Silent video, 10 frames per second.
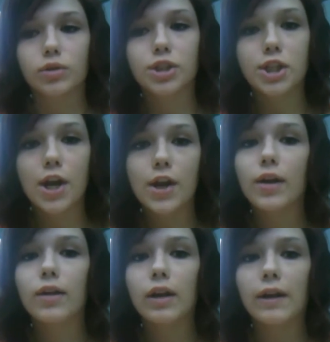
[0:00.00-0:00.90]

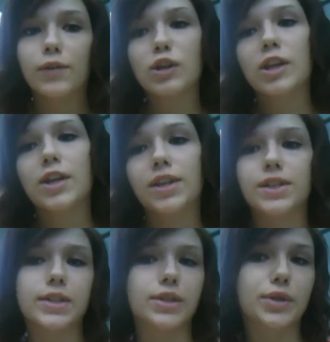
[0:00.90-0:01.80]
Share if you think
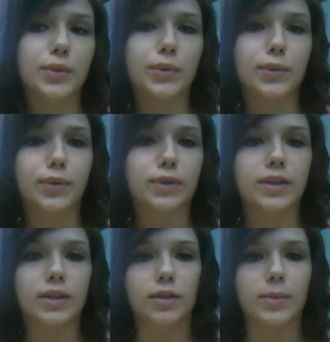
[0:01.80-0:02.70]
this is
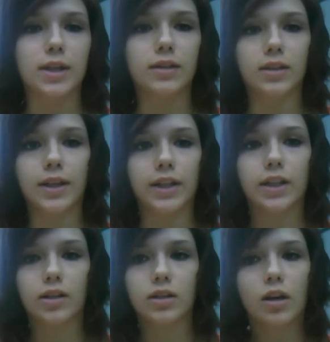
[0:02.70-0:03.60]
cool, and there'll be like
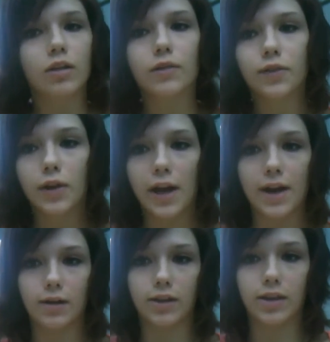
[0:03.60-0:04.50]
colorful
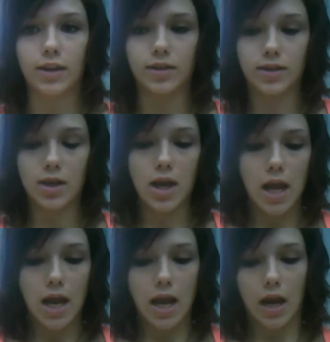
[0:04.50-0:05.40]
hair things.
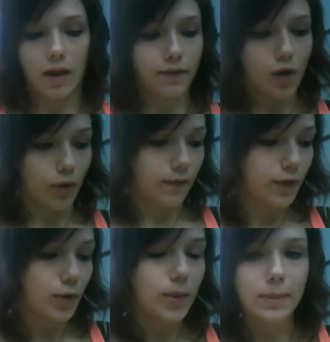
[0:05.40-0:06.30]
And I've known a
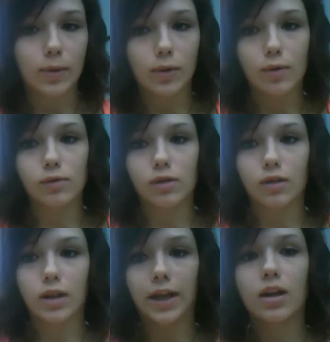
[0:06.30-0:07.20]
few people who
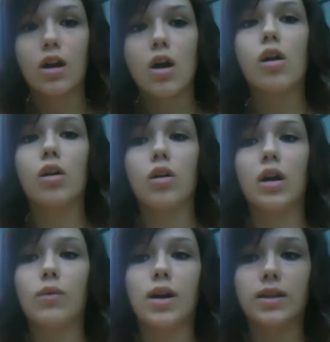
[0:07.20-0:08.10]
are like, oh,
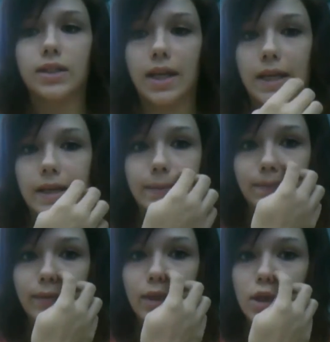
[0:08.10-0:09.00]
I want that.
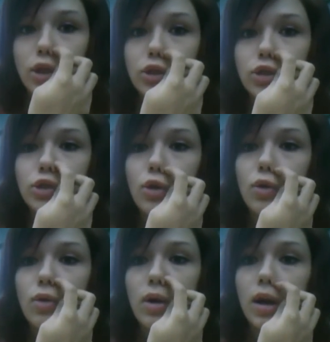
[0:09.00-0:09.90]

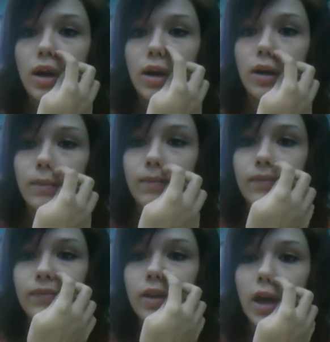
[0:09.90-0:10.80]
So
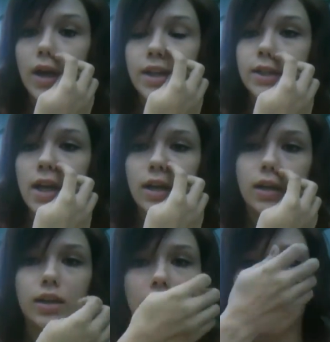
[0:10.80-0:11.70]
I
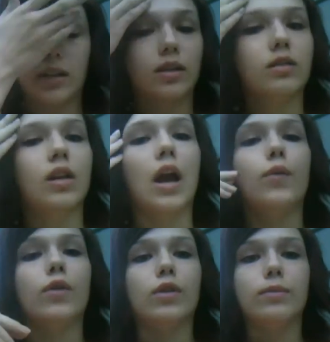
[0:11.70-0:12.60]
decided that I
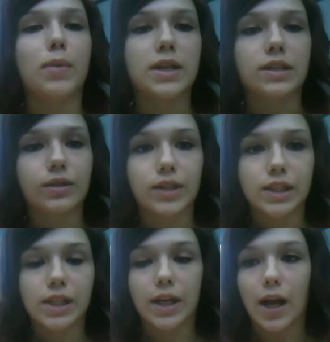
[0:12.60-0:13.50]
would basically
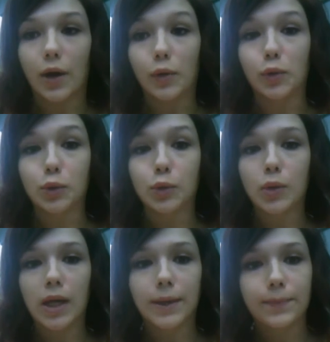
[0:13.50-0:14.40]
say how you do
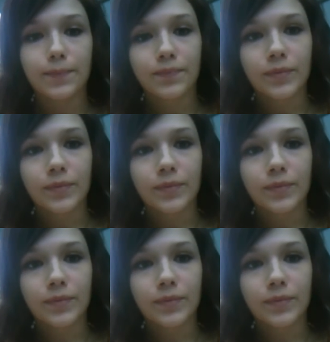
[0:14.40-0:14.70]
that.